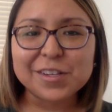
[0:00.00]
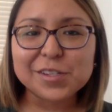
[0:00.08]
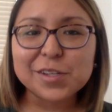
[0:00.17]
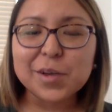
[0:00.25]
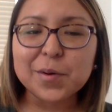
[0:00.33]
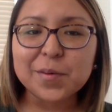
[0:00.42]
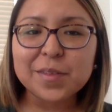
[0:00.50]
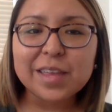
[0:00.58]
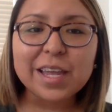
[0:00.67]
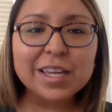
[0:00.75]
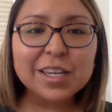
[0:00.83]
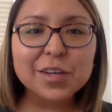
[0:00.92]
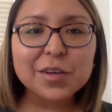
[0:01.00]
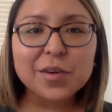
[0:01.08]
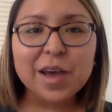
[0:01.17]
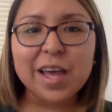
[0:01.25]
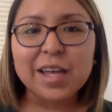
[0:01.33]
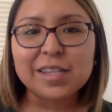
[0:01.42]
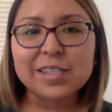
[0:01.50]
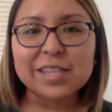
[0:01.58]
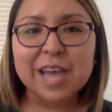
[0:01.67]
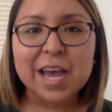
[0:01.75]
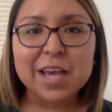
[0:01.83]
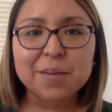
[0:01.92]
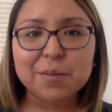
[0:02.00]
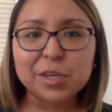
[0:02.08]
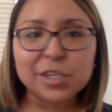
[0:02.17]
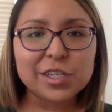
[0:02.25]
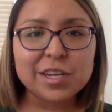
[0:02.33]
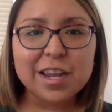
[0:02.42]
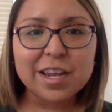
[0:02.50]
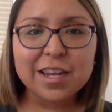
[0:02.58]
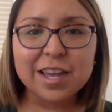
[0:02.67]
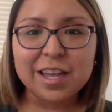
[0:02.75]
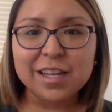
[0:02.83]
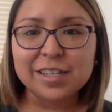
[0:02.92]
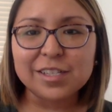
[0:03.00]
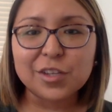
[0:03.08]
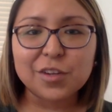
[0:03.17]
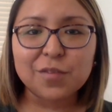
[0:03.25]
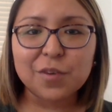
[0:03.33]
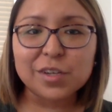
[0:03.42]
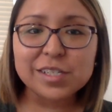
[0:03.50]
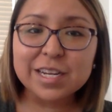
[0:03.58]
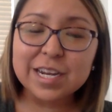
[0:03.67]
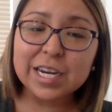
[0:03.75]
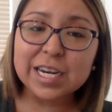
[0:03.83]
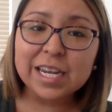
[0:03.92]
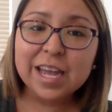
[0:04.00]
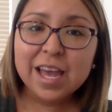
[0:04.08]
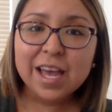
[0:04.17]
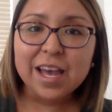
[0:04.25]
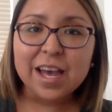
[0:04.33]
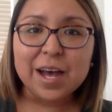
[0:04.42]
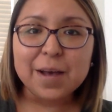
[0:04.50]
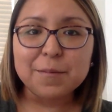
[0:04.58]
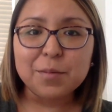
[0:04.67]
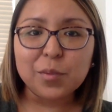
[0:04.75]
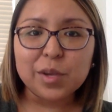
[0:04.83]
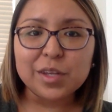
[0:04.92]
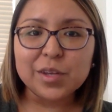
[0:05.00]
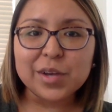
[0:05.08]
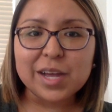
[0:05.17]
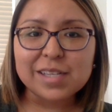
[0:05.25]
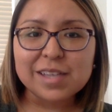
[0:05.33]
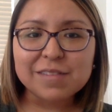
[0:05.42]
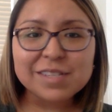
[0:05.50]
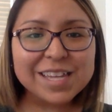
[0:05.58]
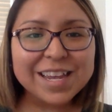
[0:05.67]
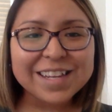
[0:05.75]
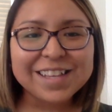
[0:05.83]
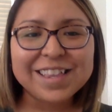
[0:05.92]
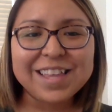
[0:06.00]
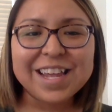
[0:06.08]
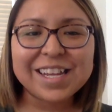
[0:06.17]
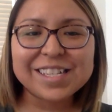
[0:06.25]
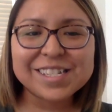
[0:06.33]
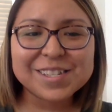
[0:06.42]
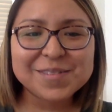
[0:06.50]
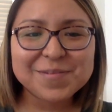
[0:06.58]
So thank you, and I appreciate and look forward to hearing what you guys have to say. Thanks.